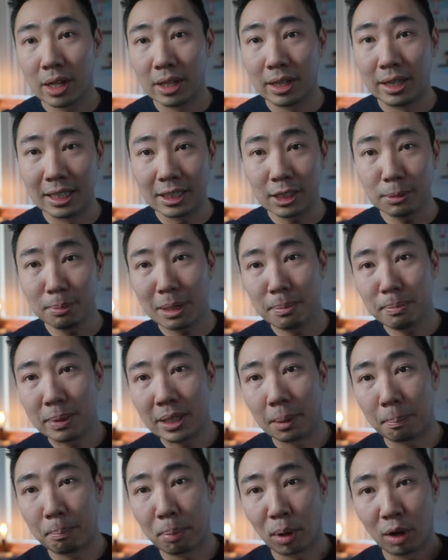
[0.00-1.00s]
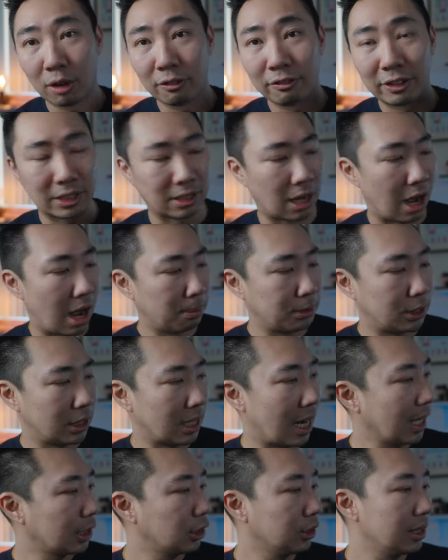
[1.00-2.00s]
this might be the perfect option.
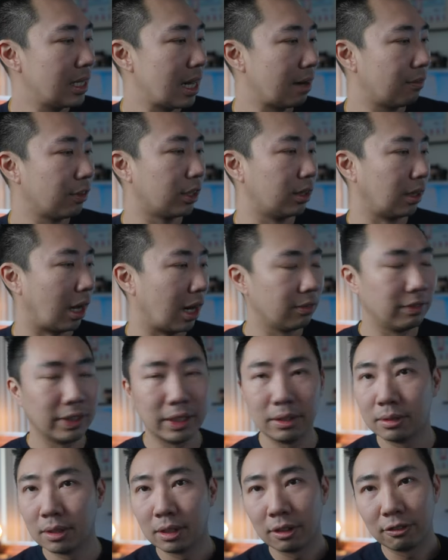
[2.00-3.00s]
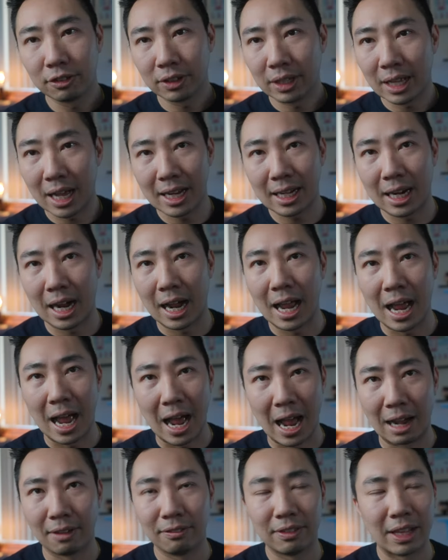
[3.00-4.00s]
I actually never thought of it for that. I
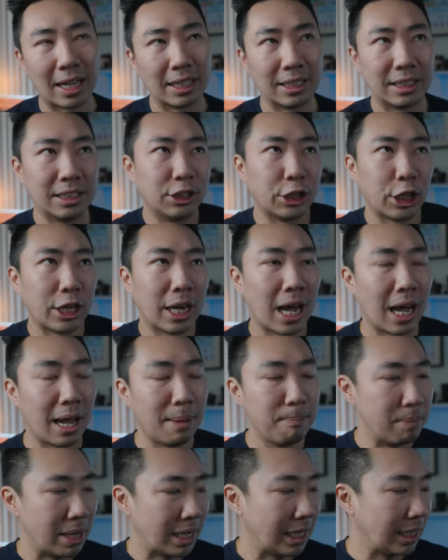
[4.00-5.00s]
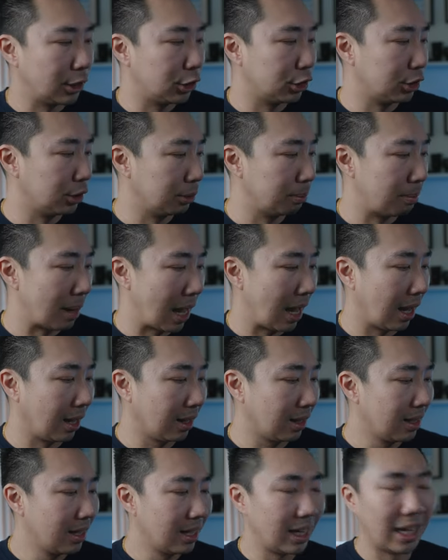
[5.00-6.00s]
have that DJI Mini 2
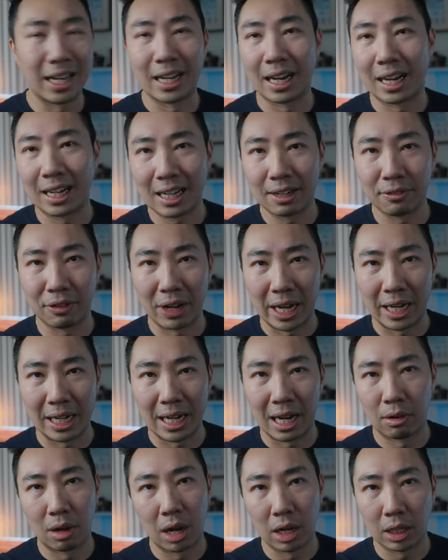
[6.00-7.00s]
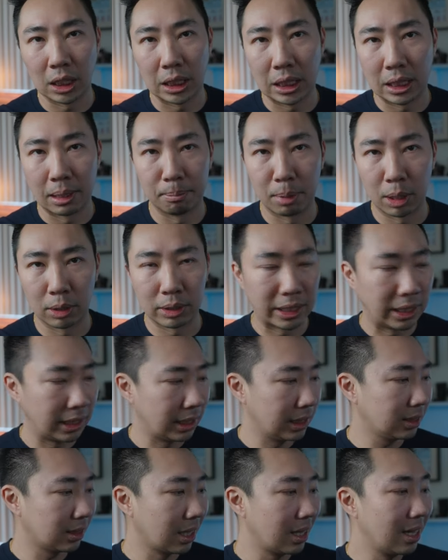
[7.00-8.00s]
bag and I kind of hate how ugly and bulky it
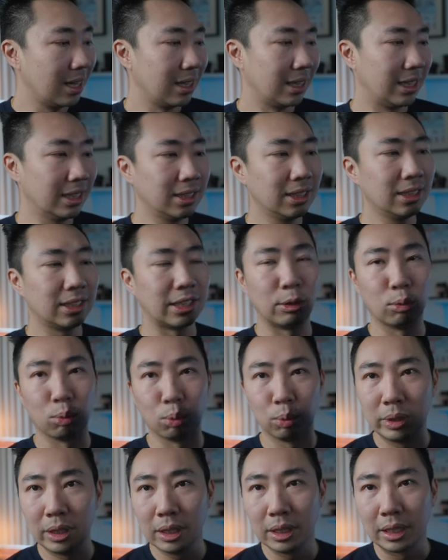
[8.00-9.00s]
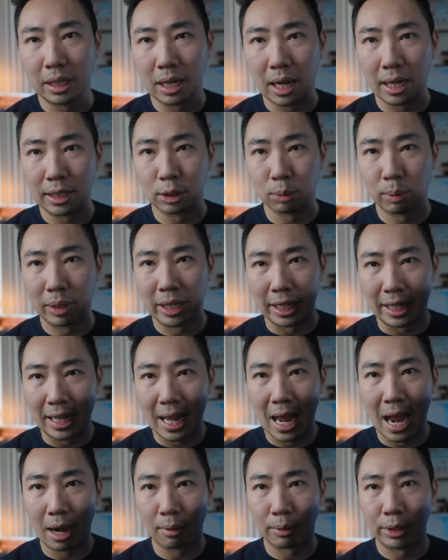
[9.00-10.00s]
is. This is a really nice way to
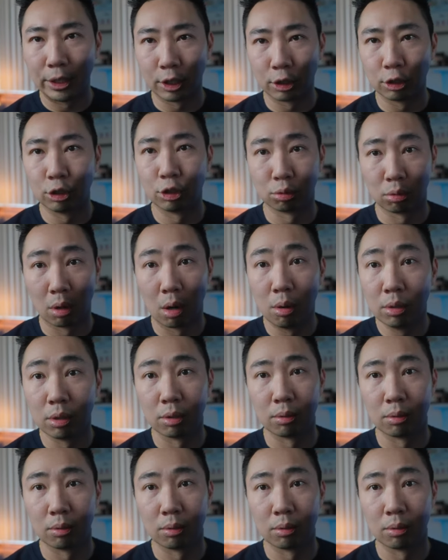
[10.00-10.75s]
carry your drone